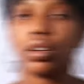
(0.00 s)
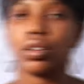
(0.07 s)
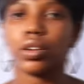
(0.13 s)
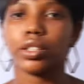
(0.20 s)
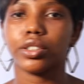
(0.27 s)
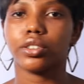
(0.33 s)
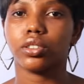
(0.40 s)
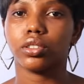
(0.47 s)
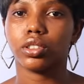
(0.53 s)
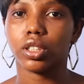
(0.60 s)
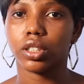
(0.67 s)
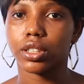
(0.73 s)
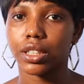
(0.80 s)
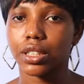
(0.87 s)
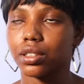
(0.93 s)
Question
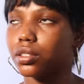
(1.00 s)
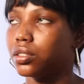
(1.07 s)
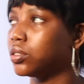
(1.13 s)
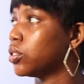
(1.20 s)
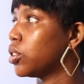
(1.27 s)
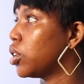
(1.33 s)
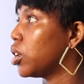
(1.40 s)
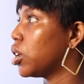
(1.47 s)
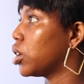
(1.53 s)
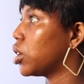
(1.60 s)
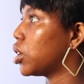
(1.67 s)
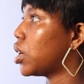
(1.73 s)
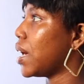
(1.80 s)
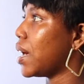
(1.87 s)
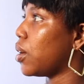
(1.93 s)
13.
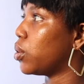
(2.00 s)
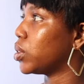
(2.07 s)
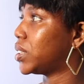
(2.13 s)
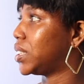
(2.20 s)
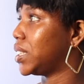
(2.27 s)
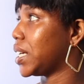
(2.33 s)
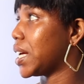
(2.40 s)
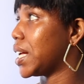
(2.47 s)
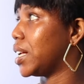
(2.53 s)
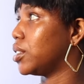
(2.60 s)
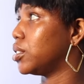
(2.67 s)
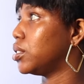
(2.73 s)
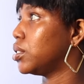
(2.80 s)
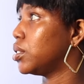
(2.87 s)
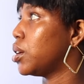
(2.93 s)

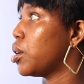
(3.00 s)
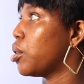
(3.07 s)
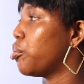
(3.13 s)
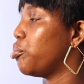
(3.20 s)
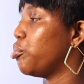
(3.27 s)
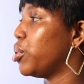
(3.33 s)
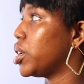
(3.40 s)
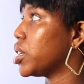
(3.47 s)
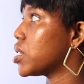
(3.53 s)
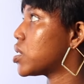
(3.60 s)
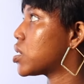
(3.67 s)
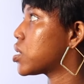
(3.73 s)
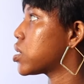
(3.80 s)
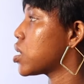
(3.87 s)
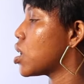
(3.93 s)
KOTL
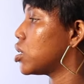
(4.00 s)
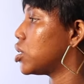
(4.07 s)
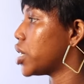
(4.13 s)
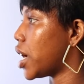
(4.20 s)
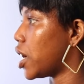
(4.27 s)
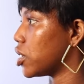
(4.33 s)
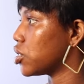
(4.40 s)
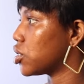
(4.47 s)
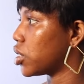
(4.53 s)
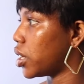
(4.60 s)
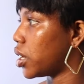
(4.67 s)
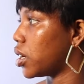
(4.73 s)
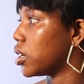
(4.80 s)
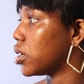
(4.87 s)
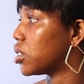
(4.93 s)
means dash
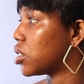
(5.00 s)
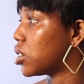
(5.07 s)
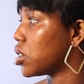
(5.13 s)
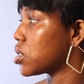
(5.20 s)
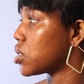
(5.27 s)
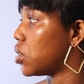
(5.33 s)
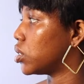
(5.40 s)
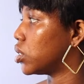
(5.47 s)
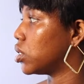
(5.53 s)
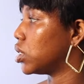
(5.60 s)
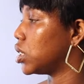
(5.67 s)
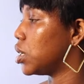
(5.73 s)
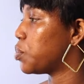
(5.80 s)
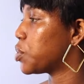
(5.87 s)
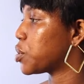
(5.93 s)
A. Kiss on the
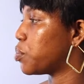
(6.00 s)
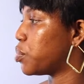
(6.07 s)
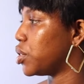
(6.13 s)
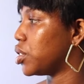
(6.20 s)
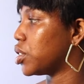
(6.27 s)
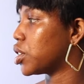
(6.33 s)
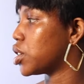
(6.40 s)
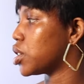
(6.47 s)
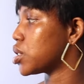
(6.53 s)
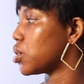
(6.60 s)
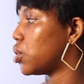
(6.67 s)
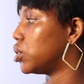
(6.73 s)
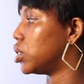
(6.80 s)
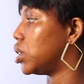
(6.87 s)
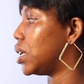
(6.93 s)
lips, B. Kiss
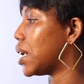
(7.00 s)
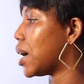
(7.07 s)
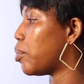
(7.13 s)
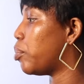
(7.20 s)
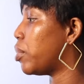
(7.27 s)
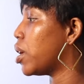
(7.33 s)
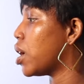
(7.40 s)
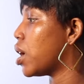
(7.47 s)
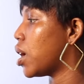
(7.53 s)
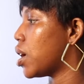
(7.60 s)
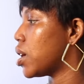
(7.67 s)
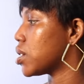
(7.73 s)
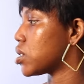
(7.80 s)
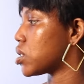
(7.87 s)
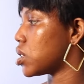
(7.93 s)
on the lap,
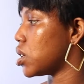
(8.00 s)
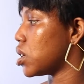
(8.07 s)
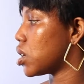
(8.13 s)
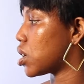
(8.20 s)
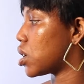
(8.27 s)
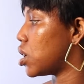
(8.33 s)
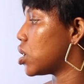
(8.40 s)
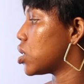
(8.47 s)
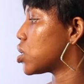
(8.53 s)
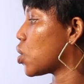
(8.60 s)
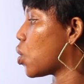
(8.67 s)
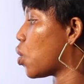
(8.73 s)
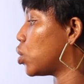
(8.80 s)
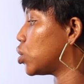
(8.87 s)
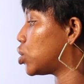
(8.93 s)
C.
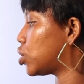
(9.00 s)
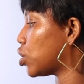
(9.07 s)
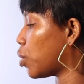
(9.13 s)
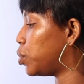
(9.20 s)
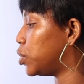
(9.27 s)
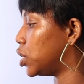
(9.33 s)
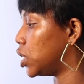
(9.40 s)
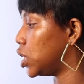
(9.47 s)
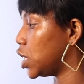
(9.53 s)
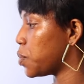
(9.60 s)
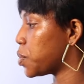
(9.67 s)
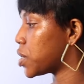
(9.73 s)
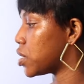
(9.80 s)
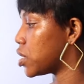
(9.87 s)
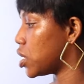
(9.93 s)
Kiss on top the
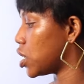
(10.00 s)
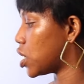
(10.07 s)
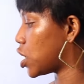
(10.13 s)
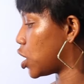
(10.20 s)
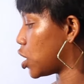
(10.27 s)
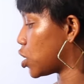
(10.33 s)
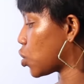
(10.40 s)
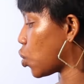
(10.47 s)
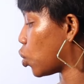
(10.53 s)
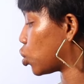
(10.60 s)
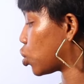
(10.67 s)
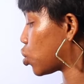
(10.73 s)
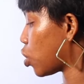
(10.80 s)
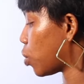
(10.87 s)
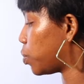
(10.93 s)
lips, D. Kiss
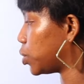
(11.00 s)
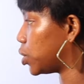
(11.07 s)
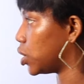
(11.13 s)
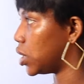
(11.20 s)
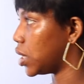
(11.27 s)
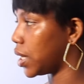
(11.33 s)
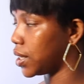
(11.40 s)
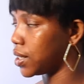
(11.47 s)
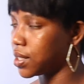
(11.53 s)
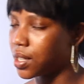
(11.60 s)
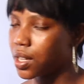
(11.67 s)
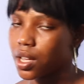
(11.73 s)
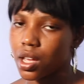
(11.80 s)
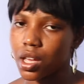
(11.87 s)
on top the legs.